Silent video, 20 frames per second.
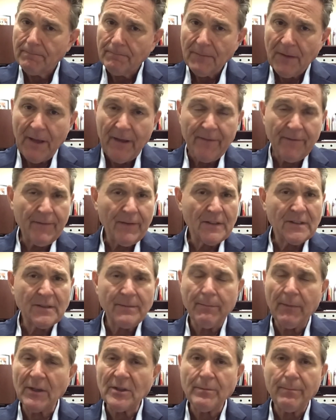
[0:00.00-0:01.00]
have as
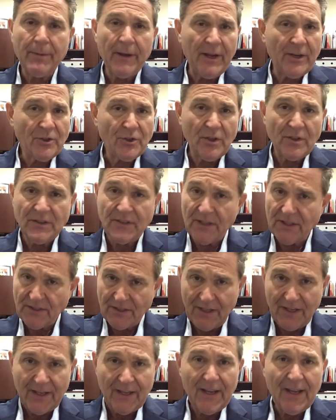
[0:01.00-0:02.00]
much patience as you
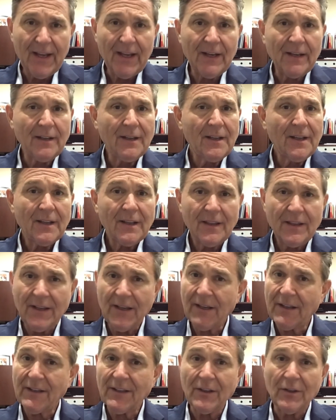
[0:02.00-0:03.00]
can.
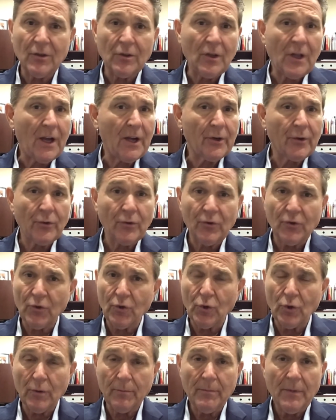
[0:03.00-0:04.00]
Think longer
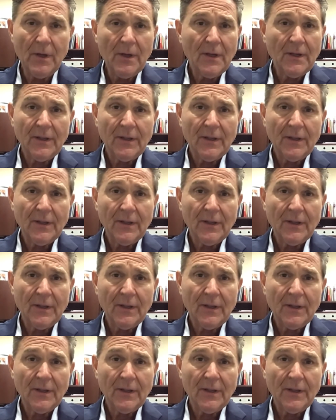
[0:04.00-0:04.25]
term.